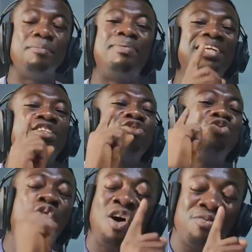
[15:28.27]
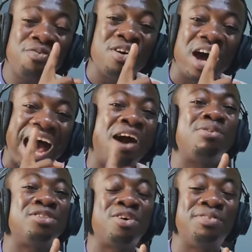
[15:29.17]
but 12
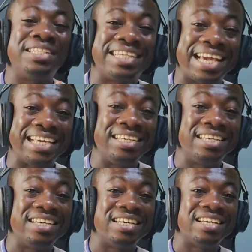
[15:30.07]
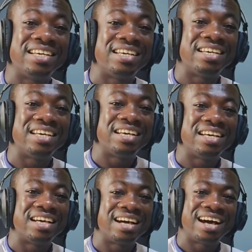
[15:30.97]
hours of the day
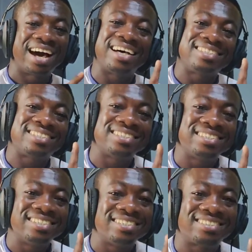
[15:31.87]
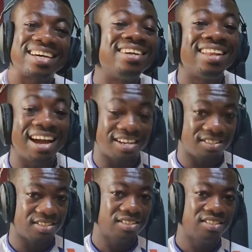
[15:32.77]
has
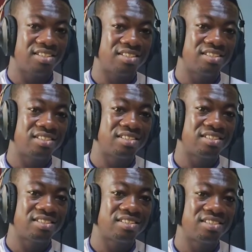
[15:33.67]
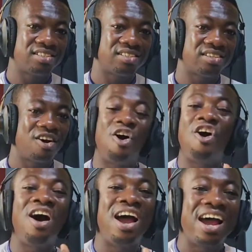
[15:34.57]
sunlight
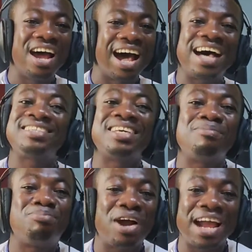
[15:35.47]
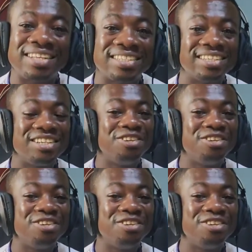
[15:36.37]
or has a bright,